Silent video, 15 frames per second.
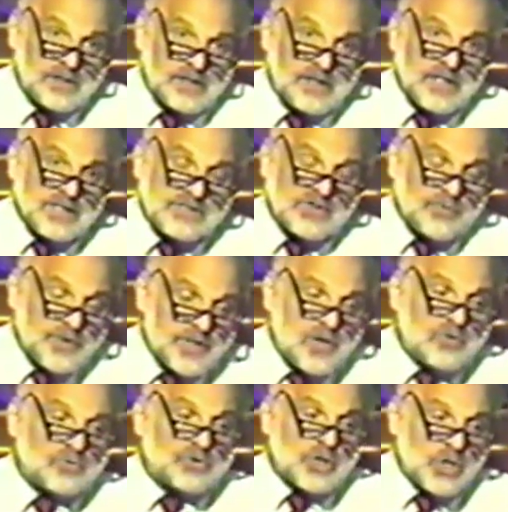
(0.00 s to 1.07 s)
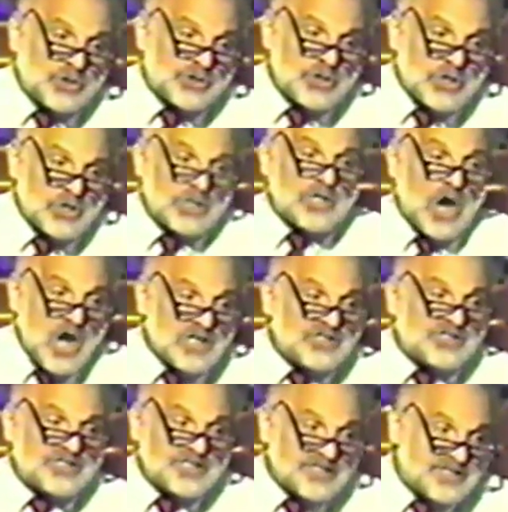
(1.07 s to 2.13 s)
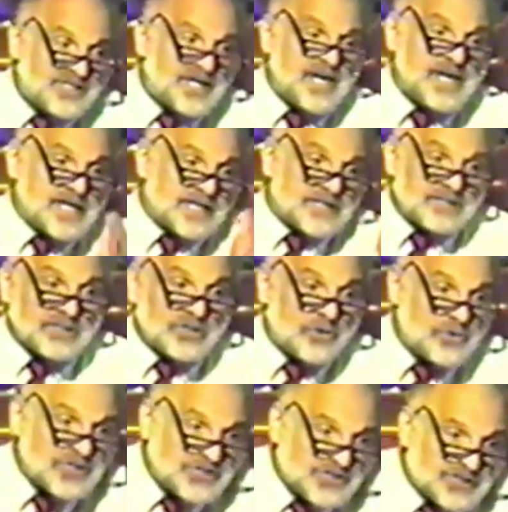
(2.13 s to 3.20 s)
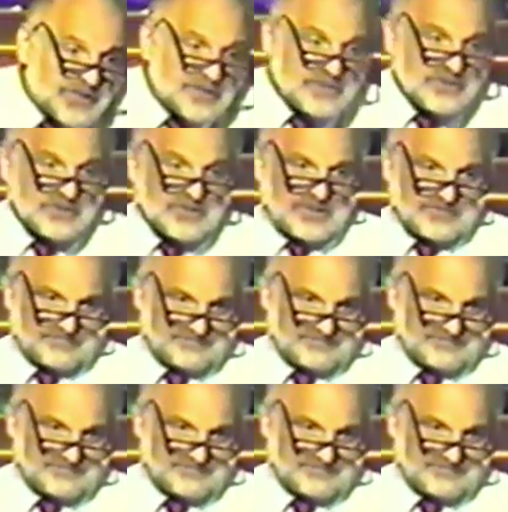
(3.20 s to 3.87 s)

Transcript: is that we don't nurture Constantinian Christians